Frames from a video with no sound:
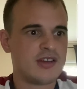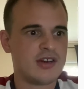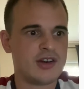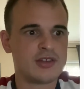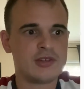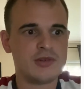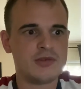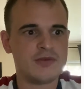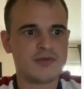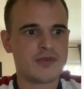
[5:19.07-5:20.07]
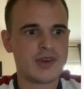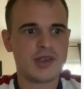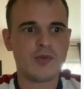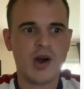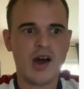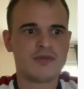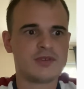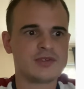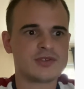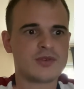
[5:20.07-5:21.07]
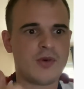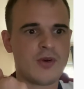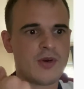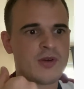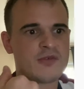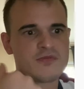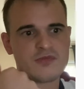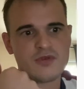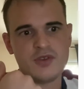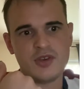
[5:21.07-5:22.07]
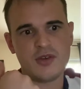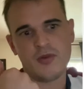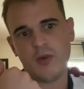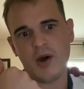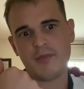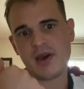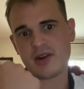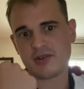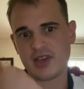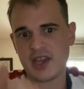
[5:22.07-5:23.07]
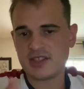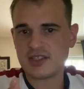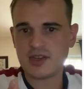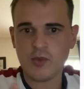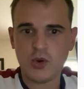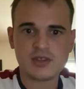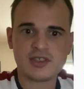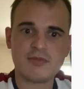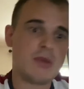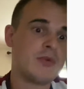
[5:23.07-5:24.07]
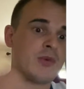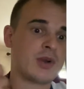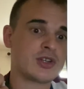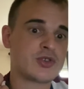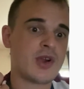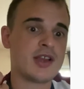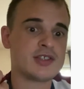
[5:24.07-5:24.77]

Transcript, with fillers: uh, gluten-free waffles, or do you want better tasting ones? Then maybe you want to try